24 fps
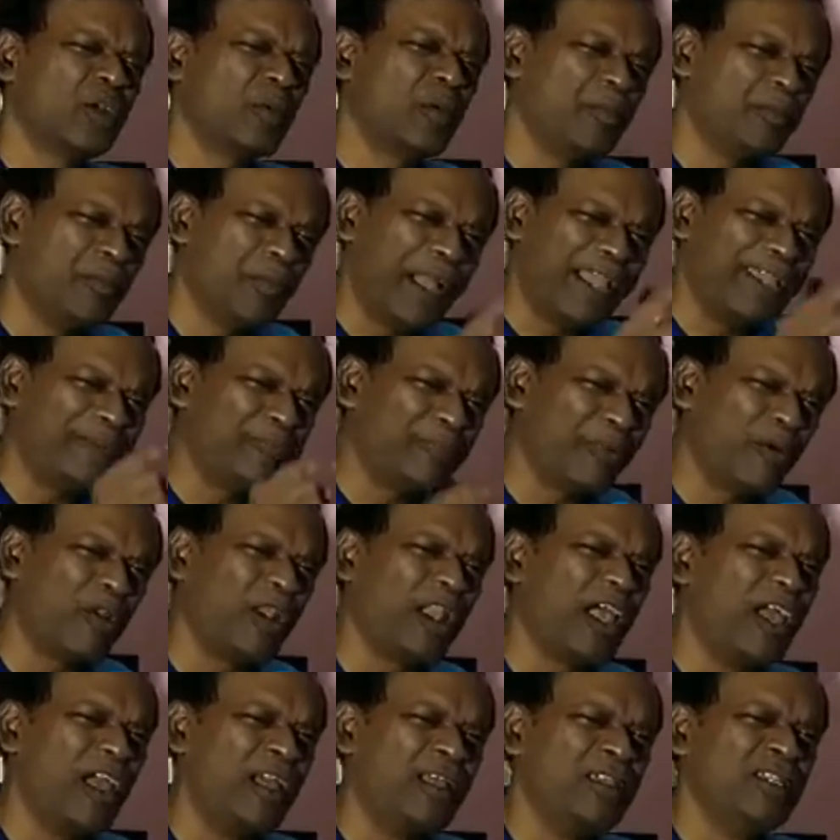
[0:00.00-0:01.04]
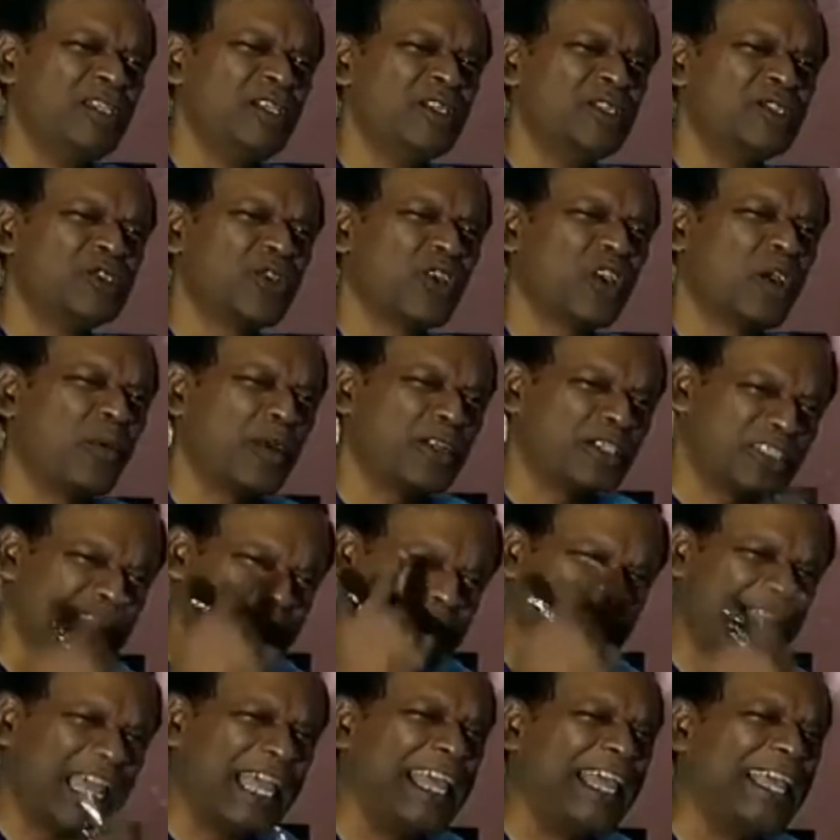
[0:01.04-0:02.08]
about bipolar, talk about
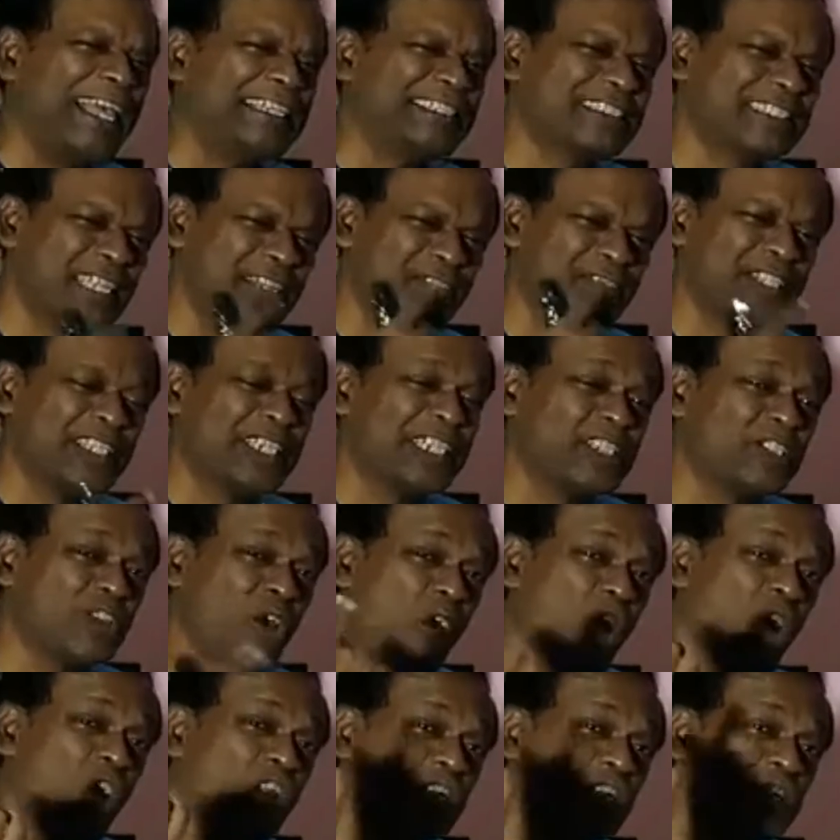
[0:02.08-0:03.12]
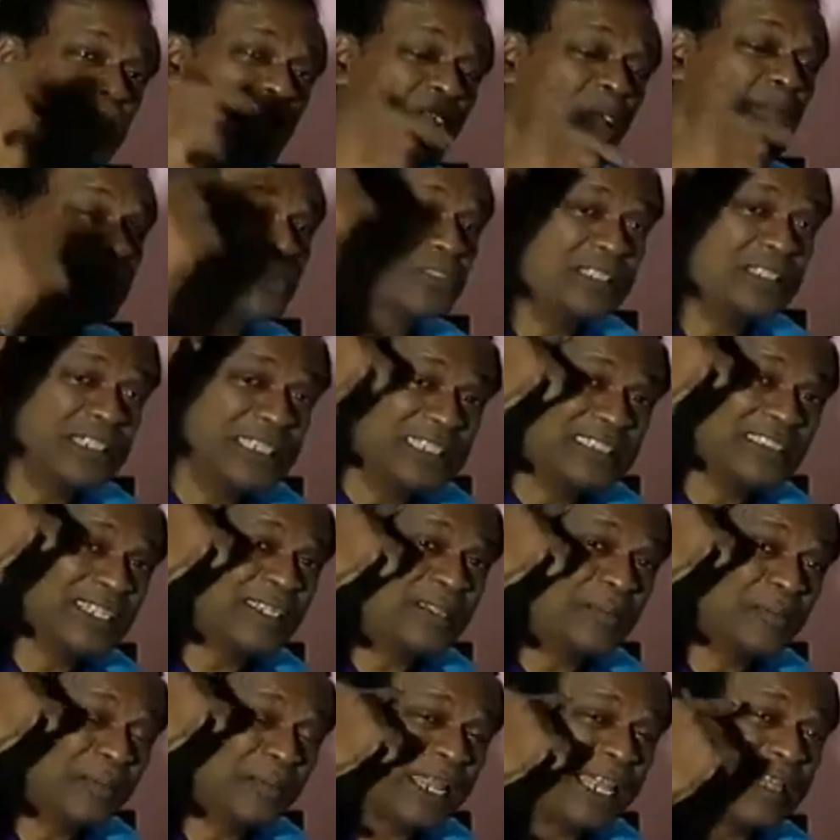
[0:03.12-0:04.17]
stress, everything. It all comes inside the
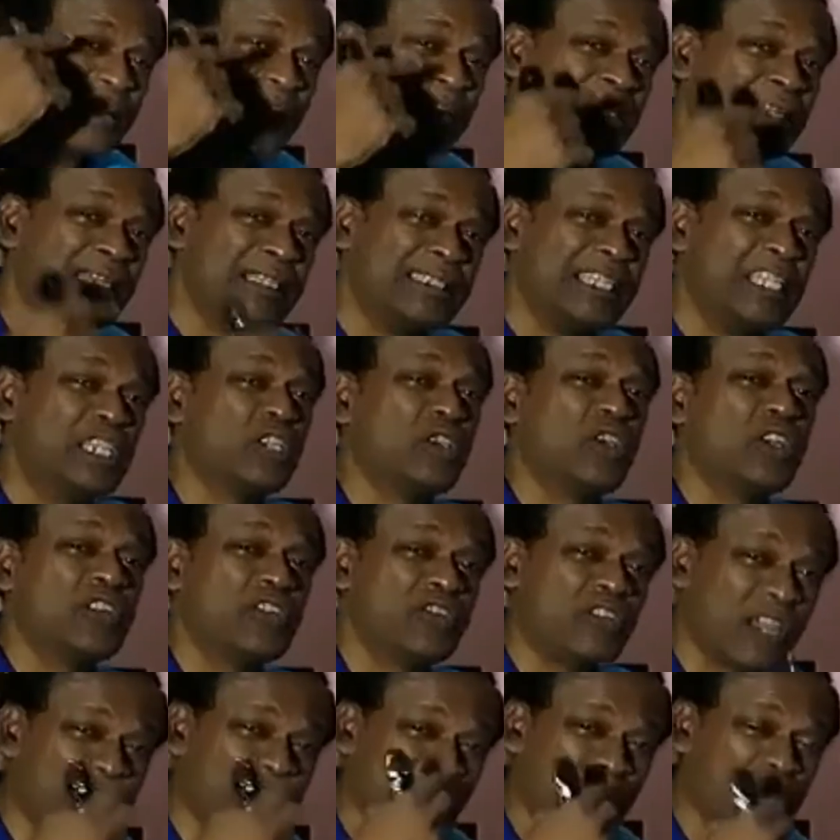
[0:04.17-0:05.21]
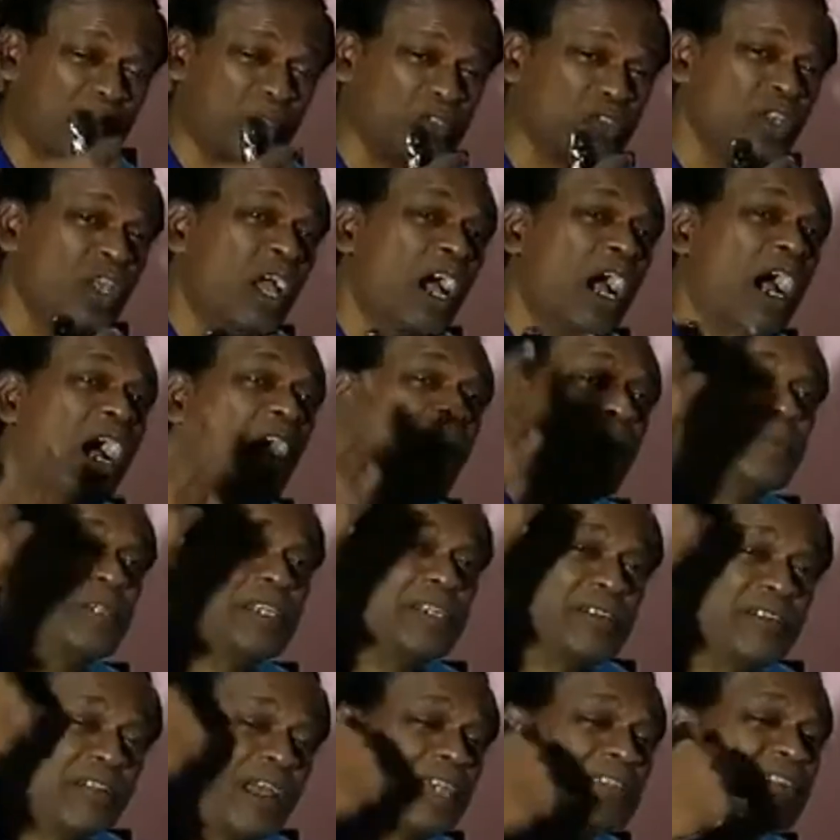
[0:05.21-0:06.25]
brain. Then you got drug abuse. How many
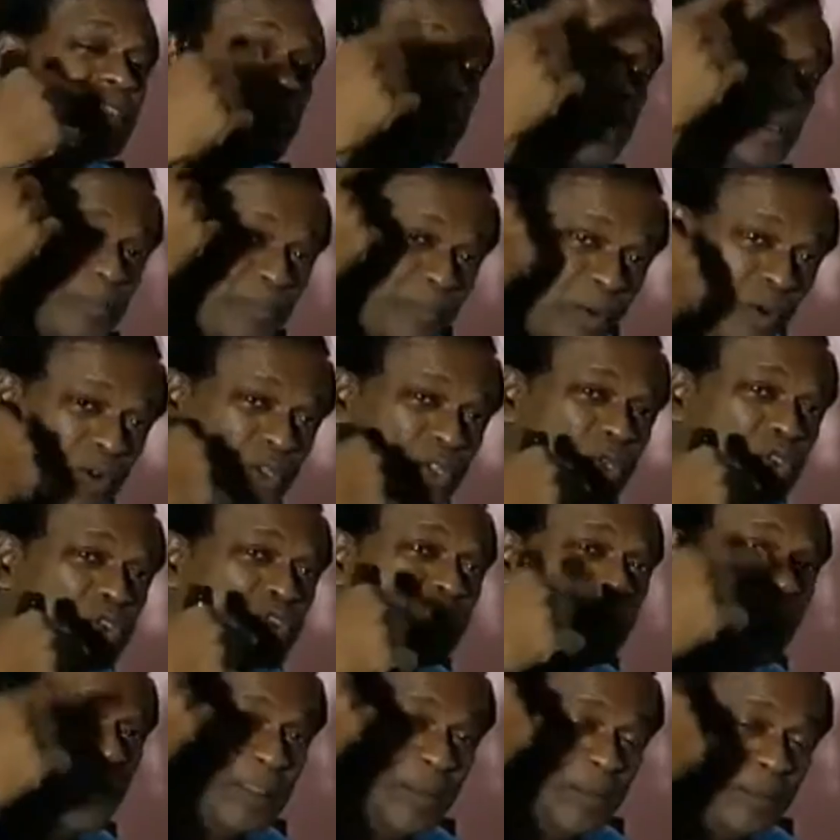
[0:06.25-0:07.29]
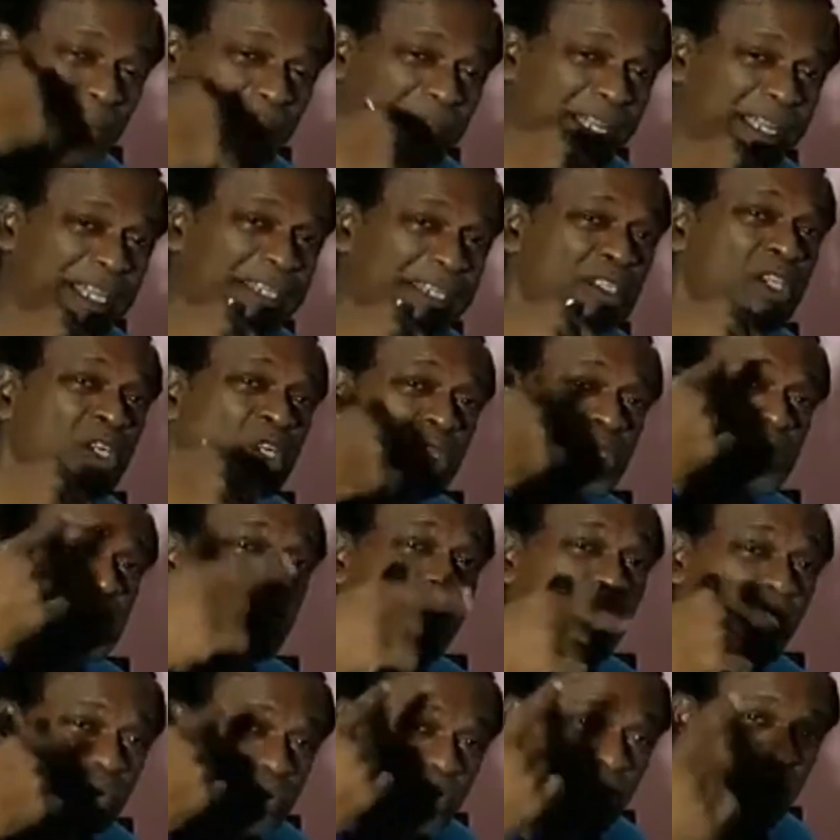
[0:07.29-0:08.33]
drugs are being produced by the brain to
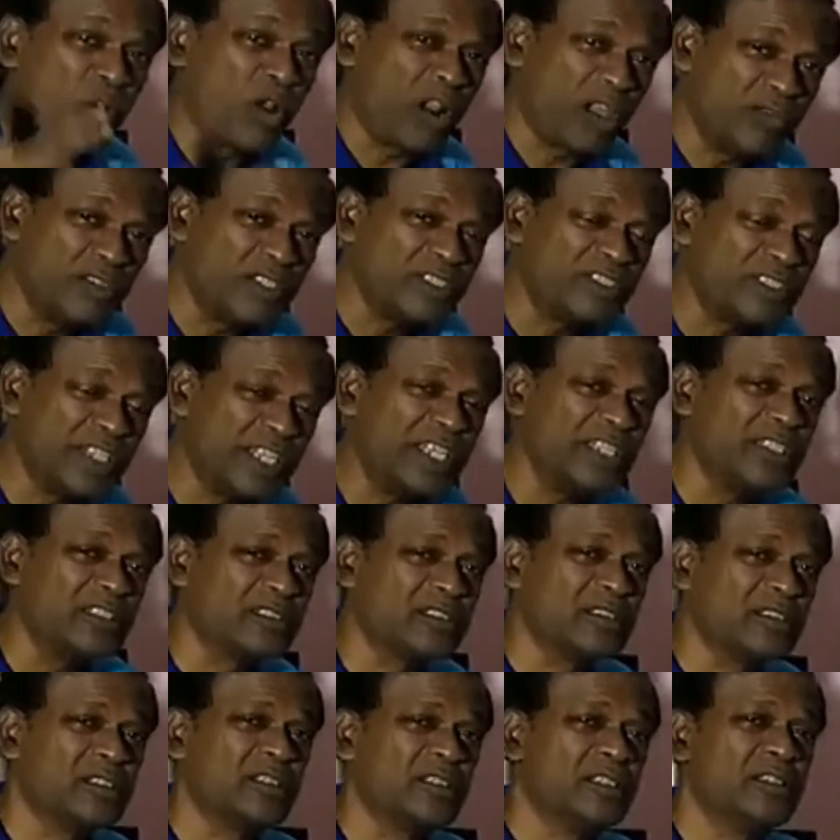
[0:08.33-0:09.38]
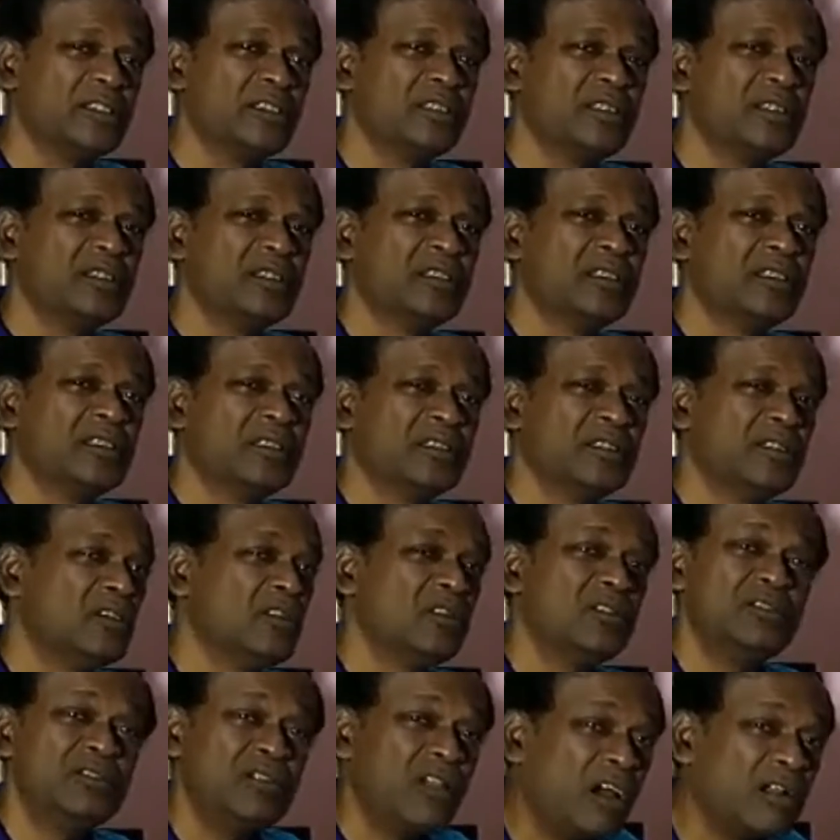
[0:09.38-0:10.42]
all do all of these things? A
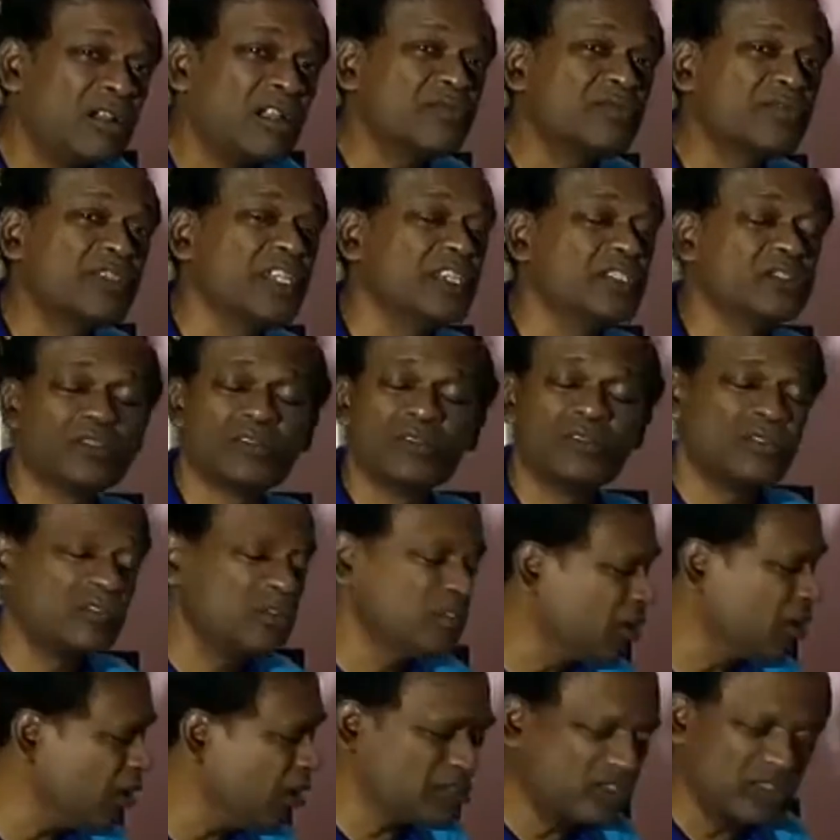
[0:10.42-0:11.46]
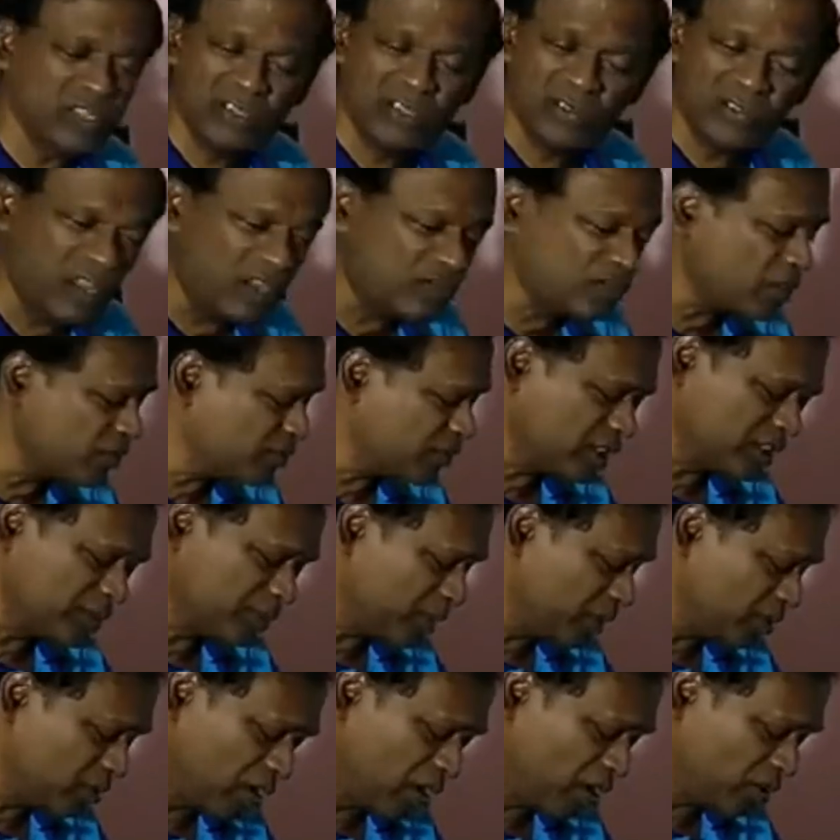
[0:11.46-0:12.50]
lot of things. Lots and lots of things.
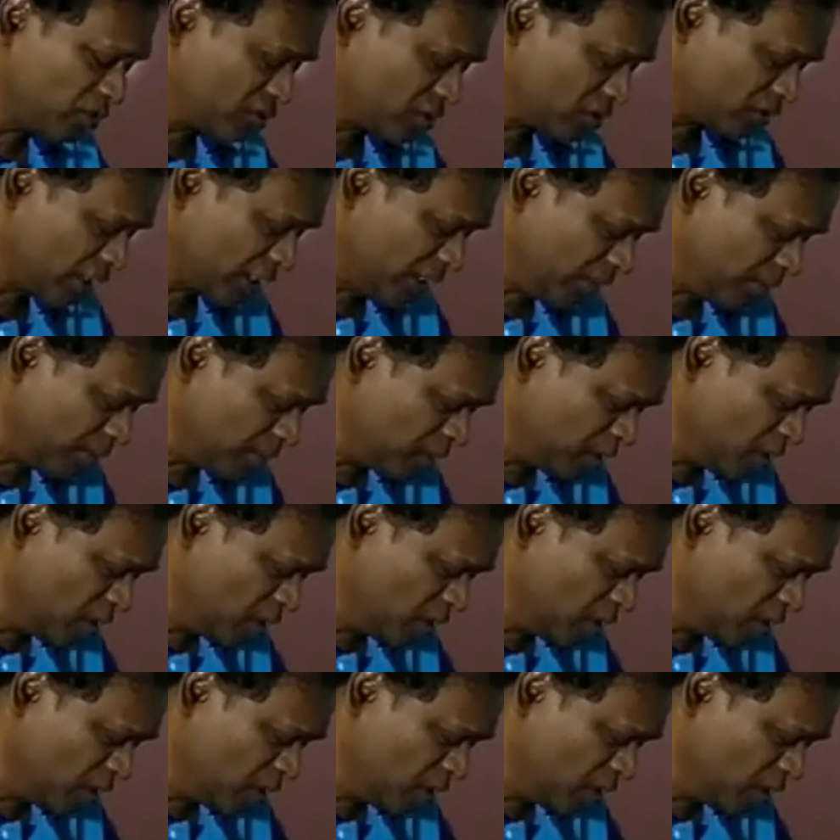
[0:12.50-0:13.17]
Lots. Okay?